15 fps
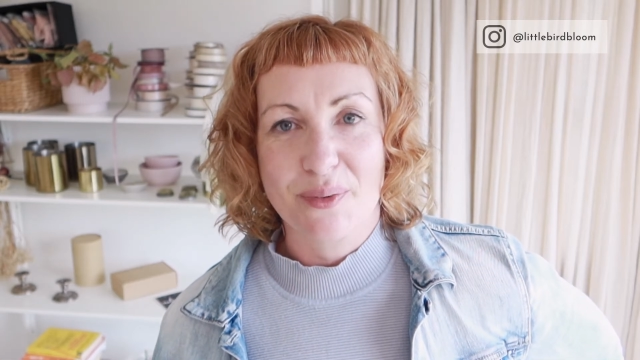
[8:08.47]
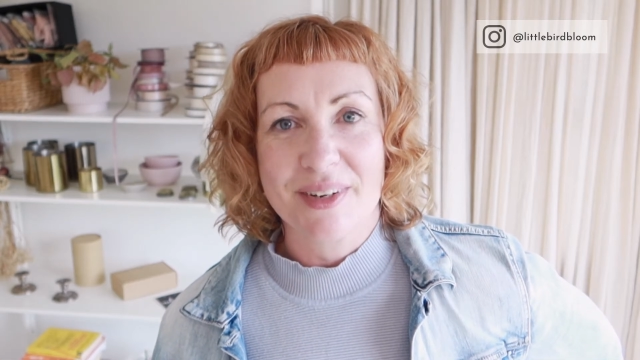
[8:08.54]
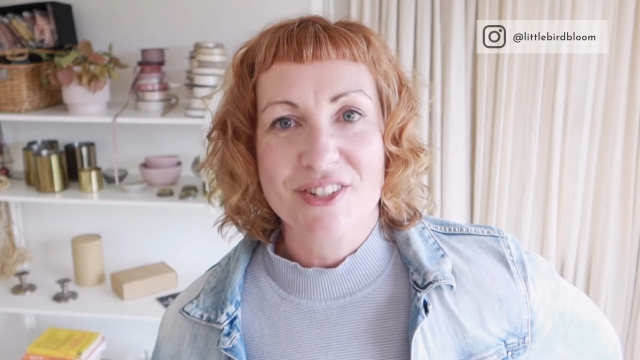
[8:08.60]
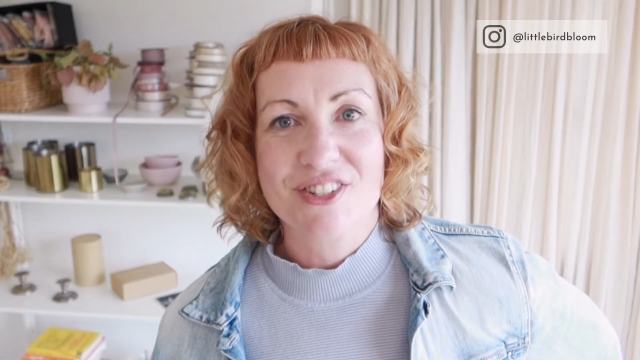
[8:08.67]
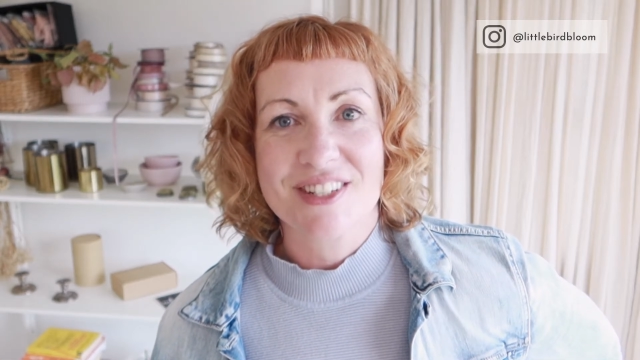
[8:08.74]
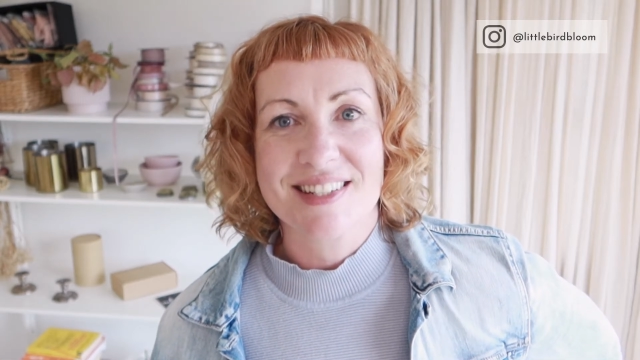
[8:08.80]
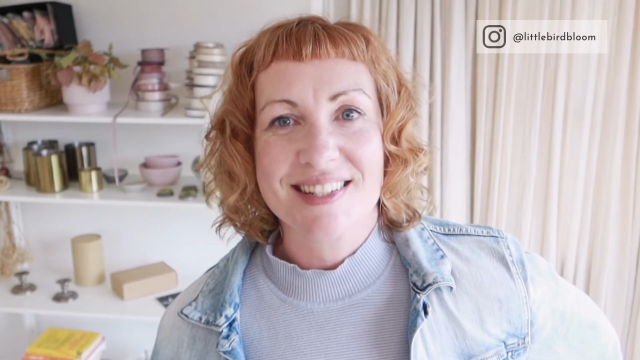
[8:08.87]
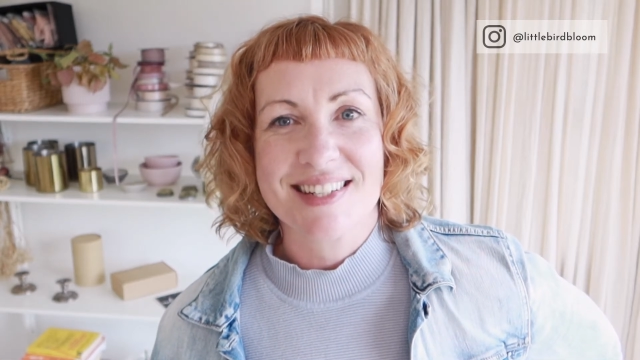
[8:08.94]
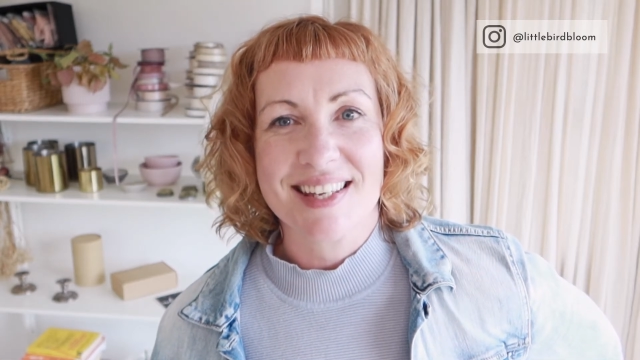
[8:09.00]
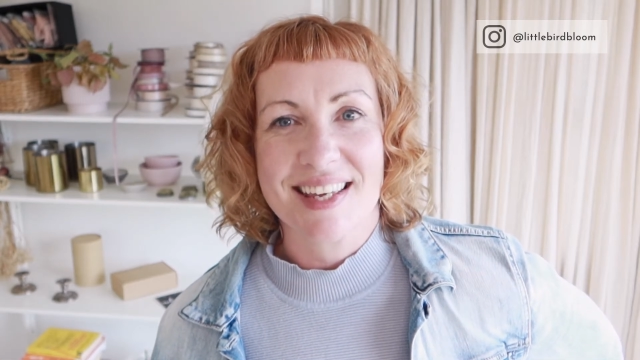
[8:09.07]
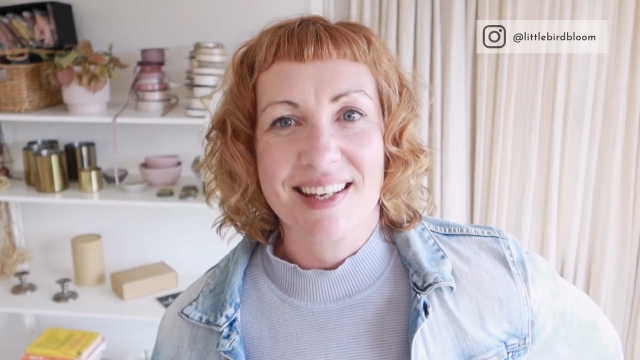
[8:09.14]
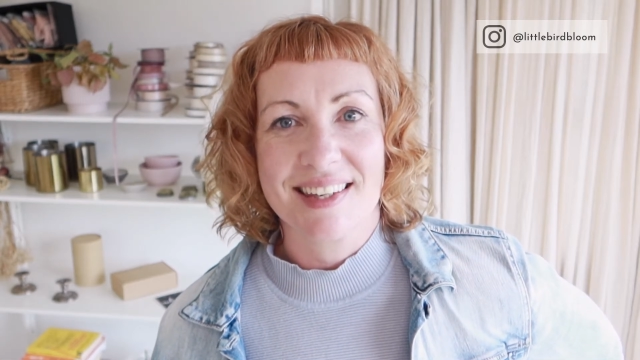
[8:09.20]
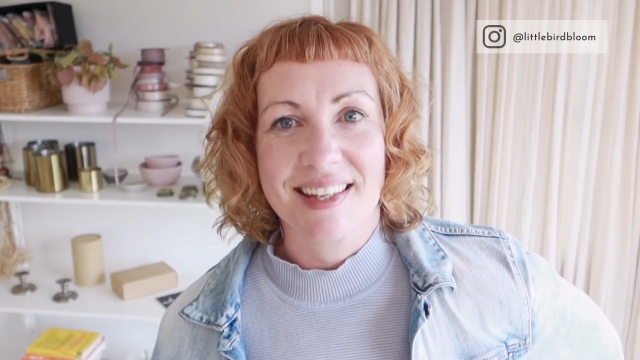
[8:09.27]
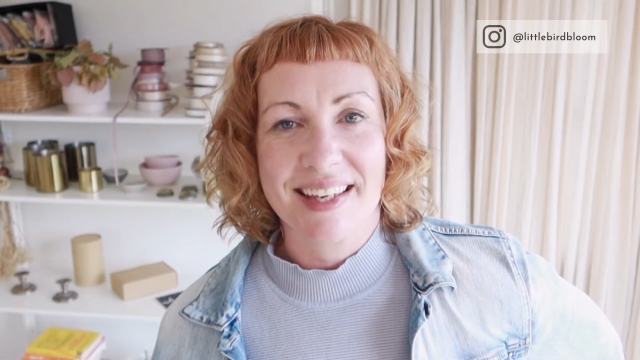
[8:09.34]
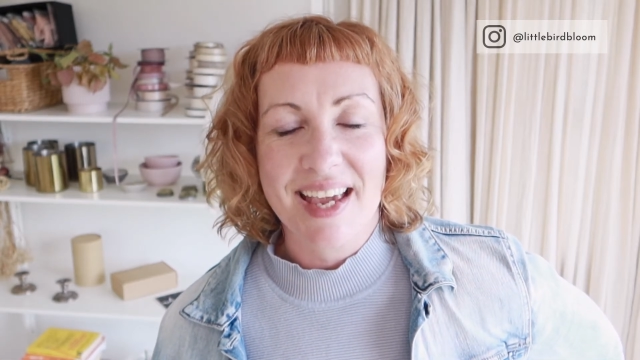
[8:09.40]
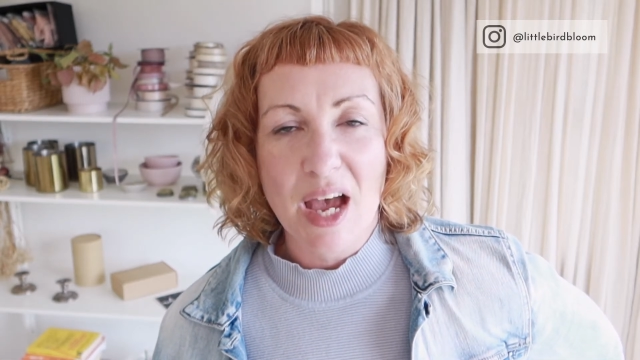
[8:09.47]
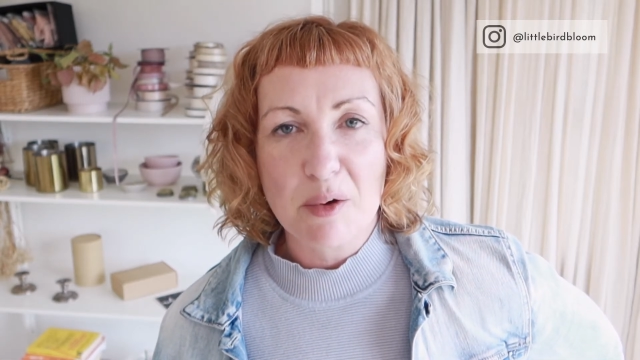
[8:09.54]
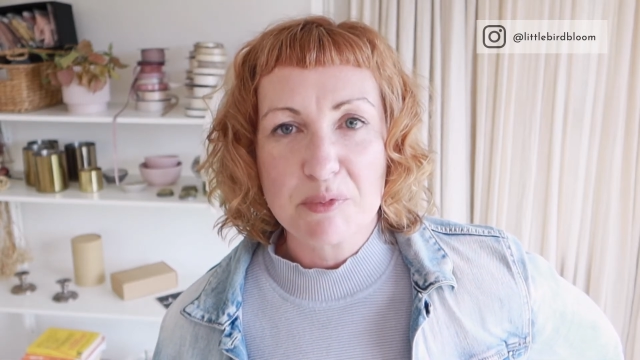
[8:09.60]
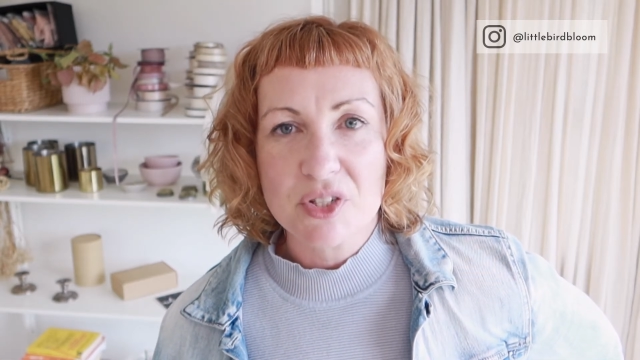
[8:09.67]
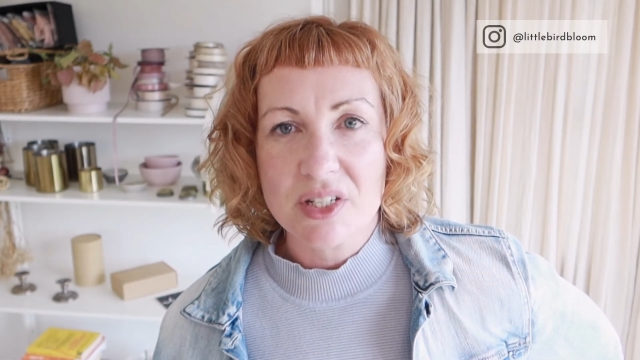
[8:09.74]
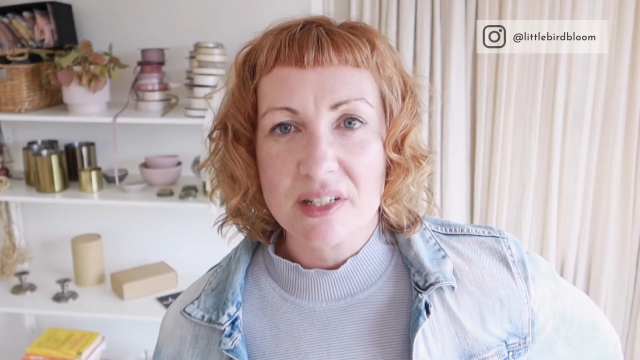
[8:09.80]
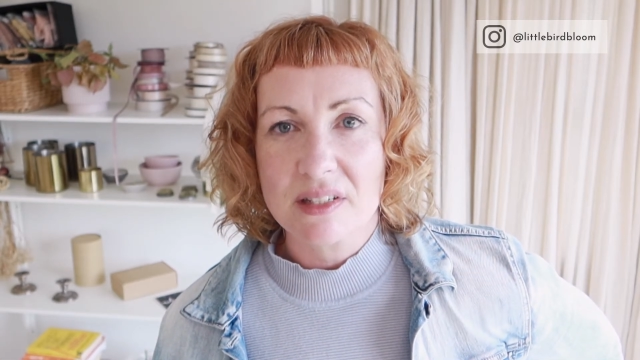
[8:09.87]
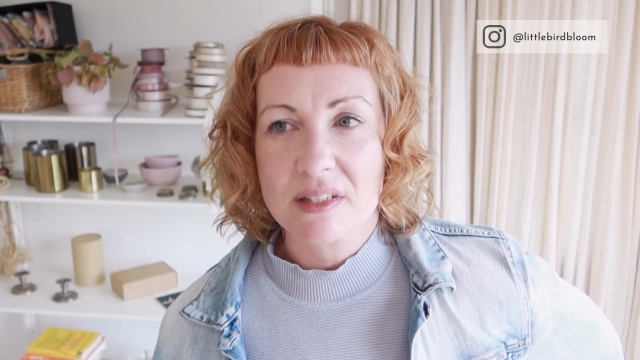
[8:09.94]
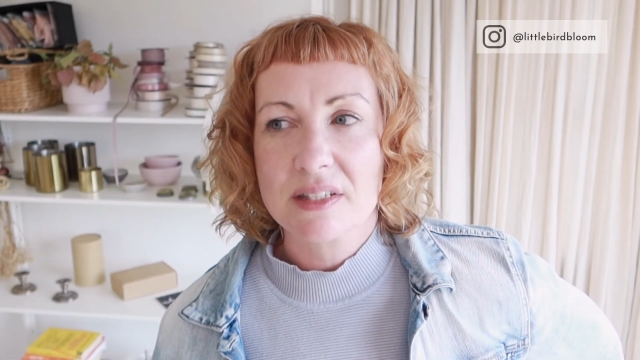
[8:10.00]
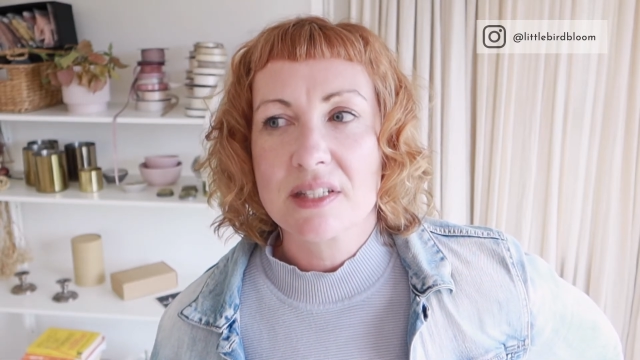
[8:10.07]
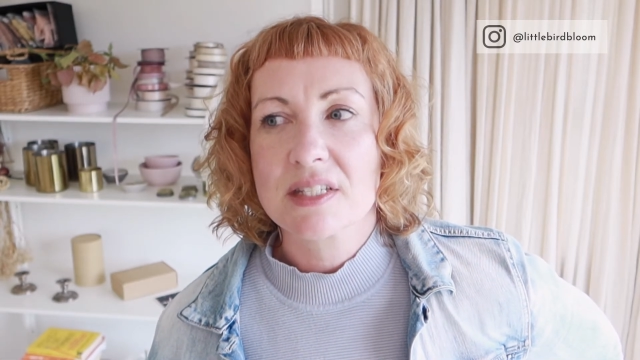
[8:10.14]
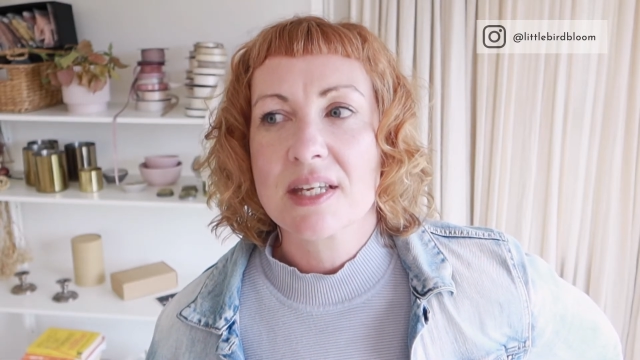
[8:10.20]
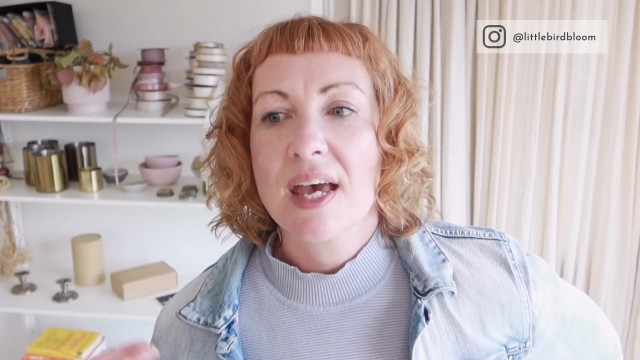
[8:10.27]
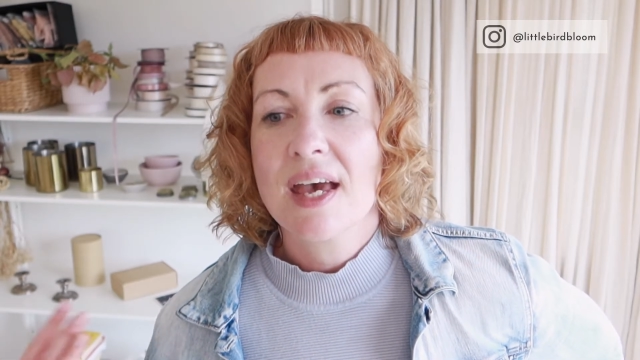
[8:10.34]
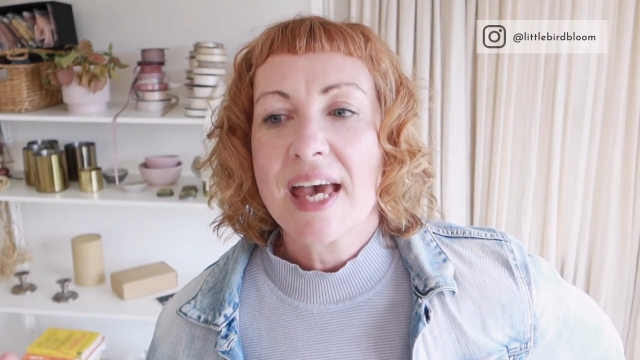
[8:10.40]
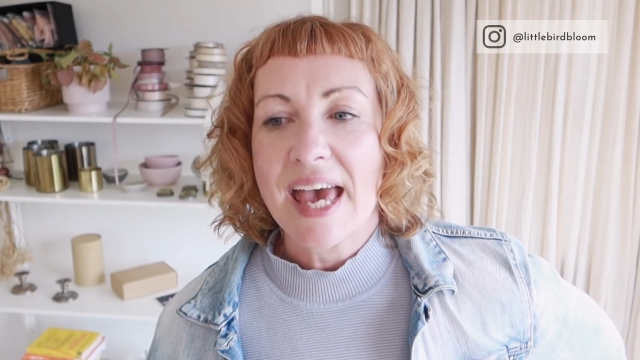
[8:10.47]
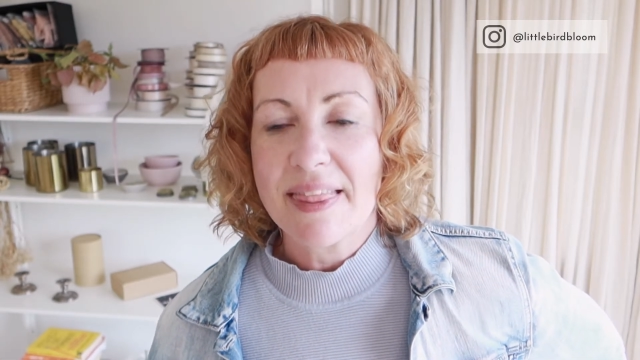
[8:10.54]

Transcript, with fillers: questions in the captions,